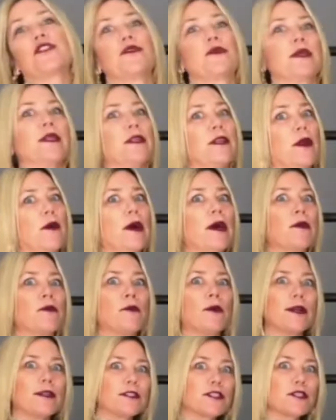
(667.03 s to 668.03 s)
You can go out and
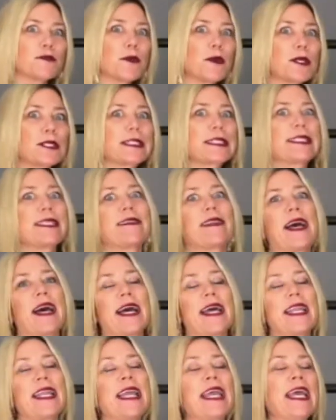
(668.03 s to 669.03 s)
watch sports in
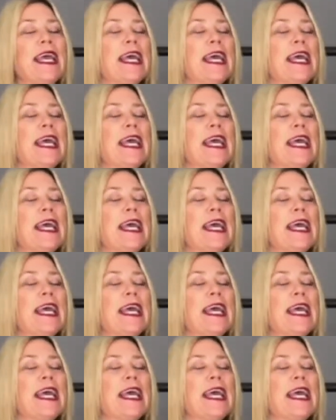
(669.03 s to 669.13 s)
that,